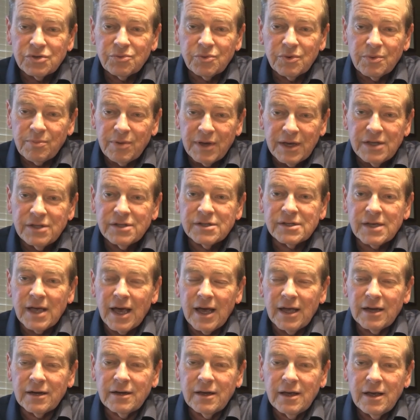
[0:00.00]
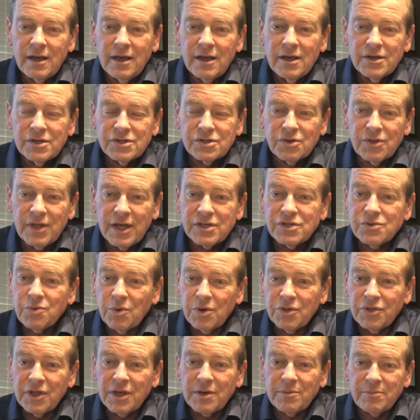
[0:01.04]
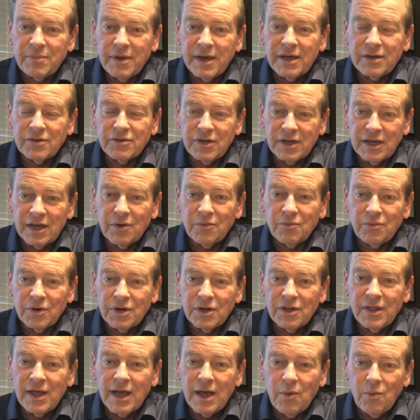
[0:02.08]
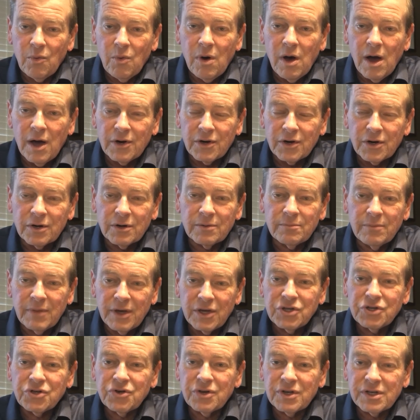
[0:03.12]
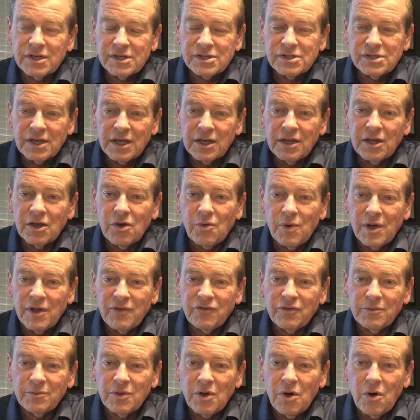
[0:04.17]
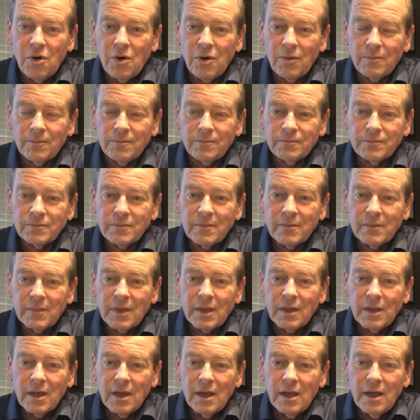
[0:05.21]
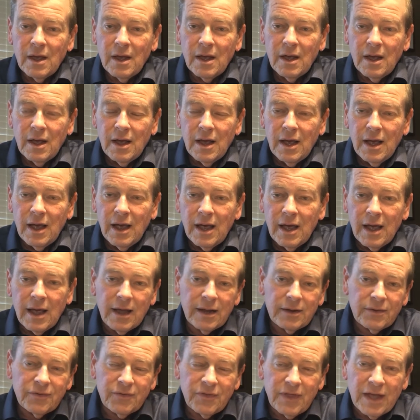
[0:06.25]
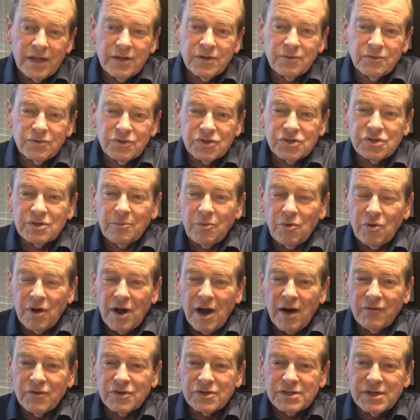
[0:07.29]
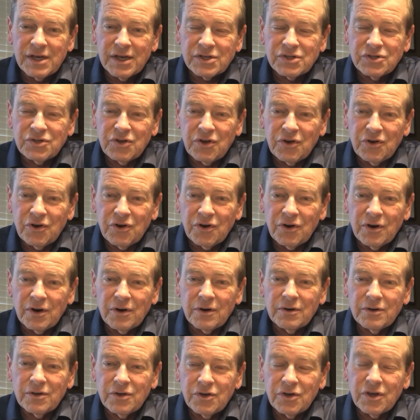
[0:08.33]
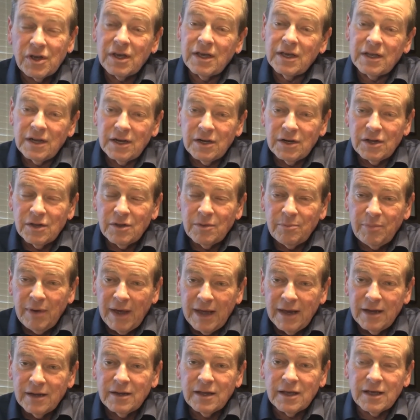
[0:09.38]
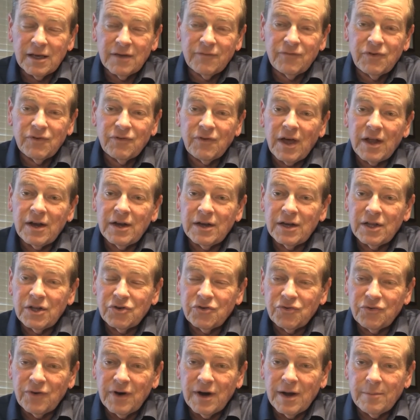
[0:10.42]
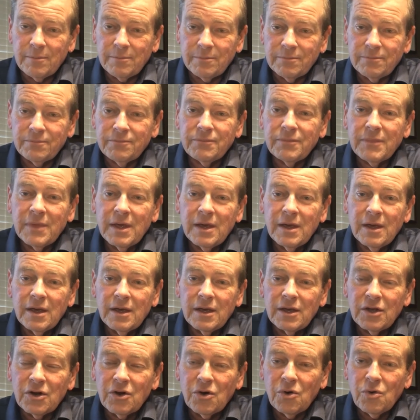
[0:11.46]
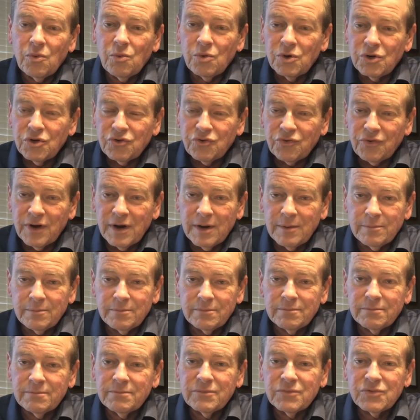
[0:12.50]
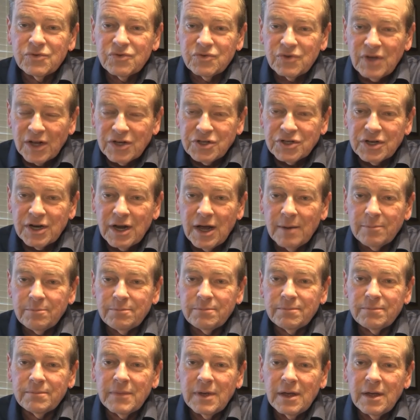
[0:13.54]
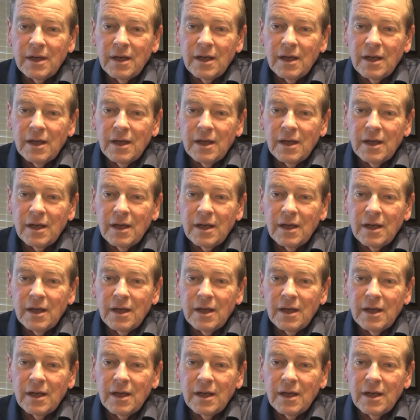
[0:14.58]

repeats that. So that's one thing big, to get rid of that water. Make sure it's getting away from the home. And that just about covers the exterior. You can get into the painting if you've got any trim. Wood trim, touch it up.